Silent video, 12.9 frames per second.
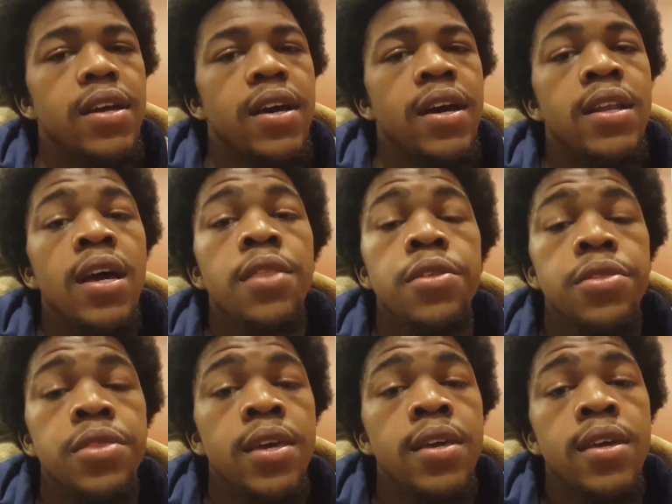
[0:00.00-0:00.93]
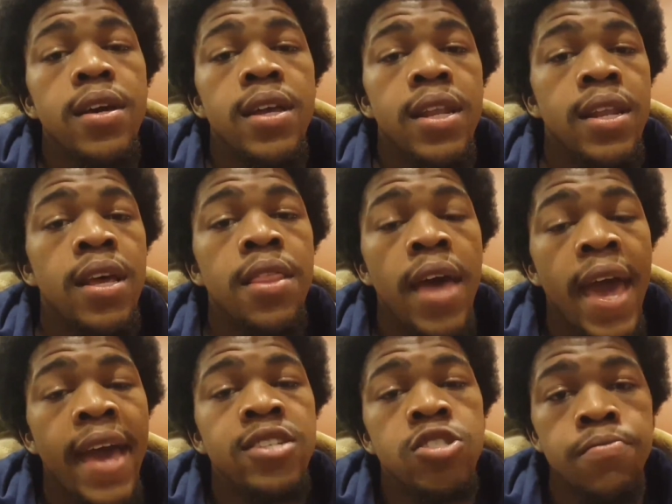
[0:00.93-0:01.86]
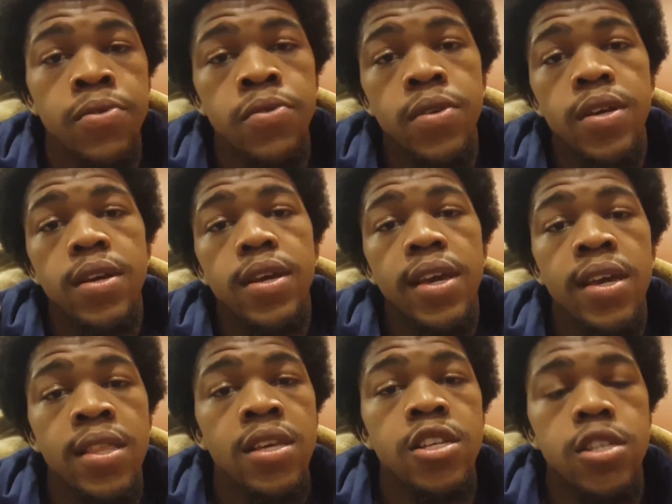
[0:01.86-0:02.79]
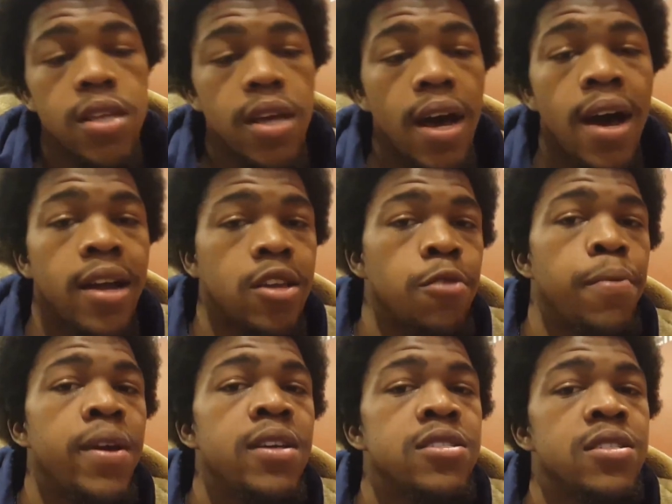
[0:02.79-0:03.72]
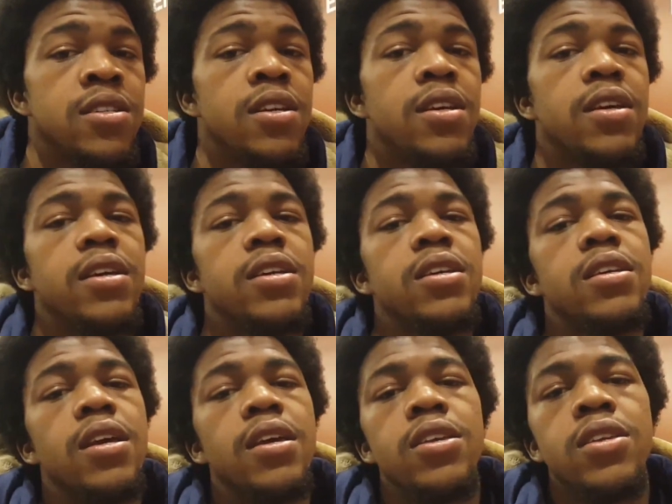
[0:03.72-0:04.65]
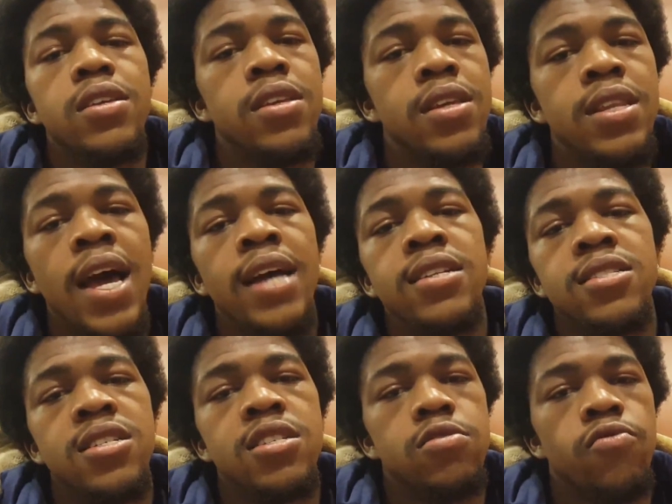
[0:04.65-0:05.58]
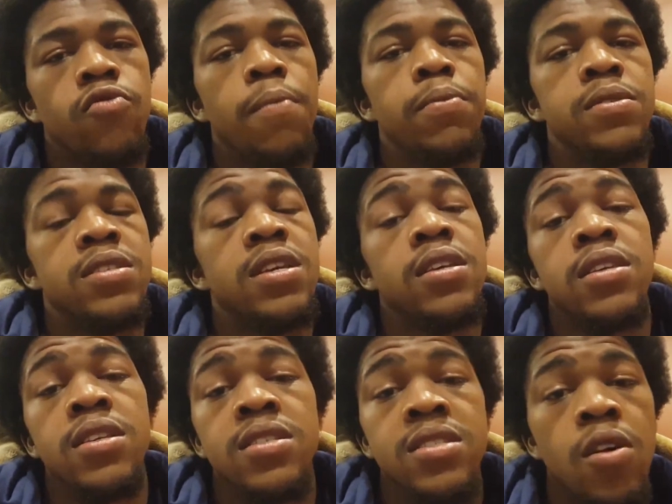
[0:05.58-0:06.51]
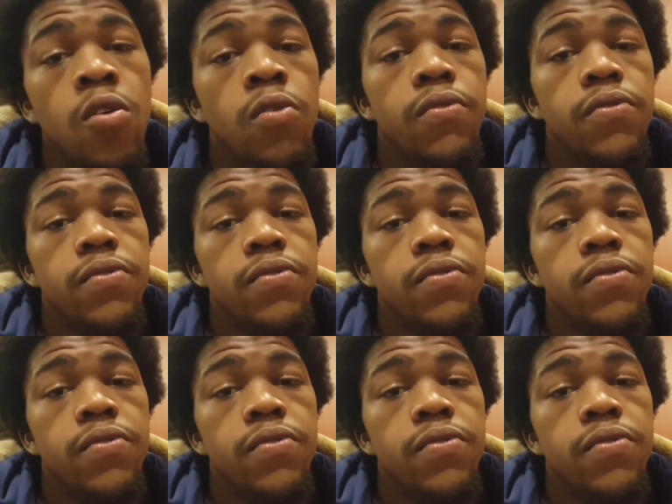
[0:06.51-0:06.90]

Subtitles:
another thing and another attribute in this occupation, you're not just representing yourself.